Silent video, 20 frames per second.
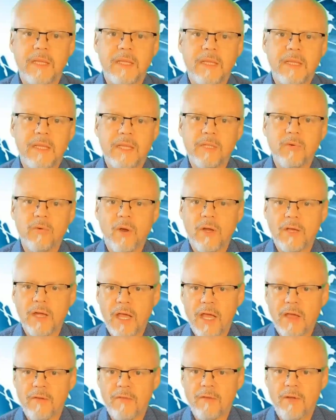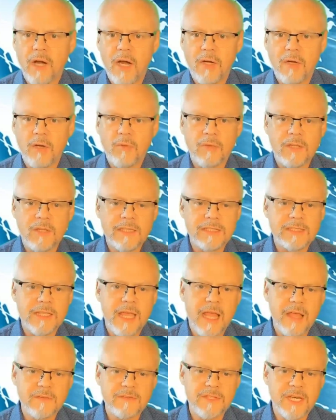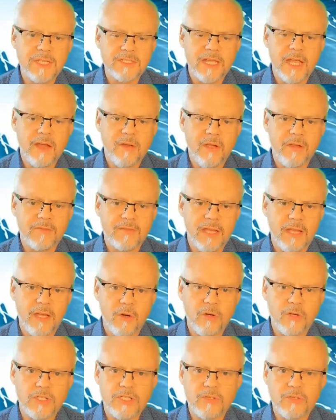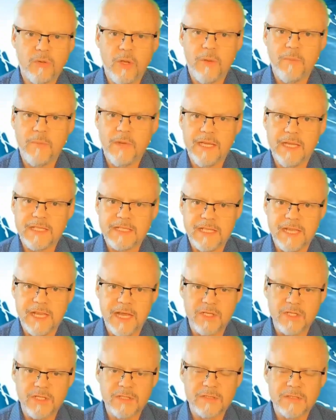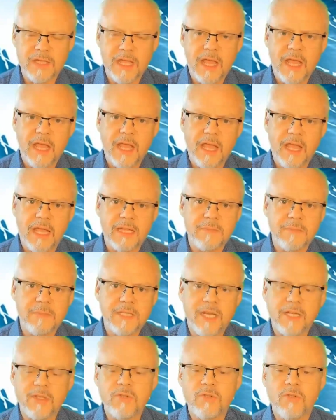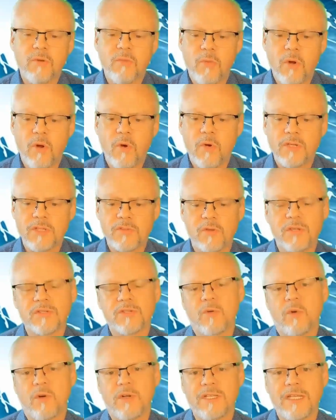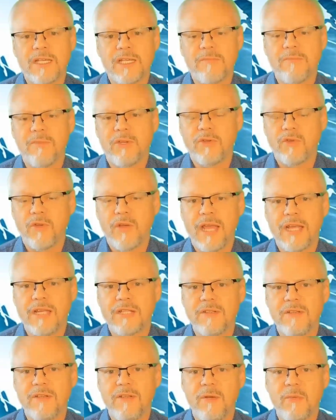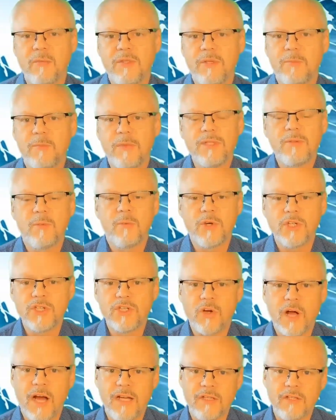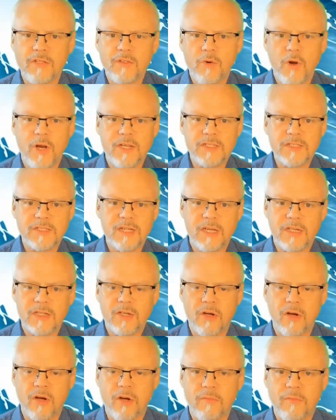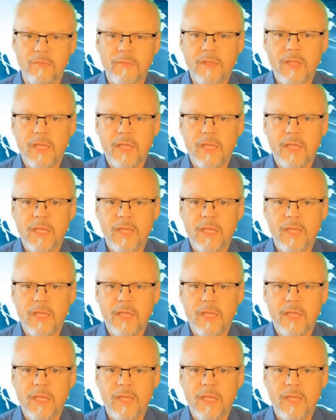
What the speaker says: Israel, however, argues that the sale of such aircraft technology to other Middle Eastern nations has the potential to erode Israel's qualitative military edge, which is a principle enshrined in United States law.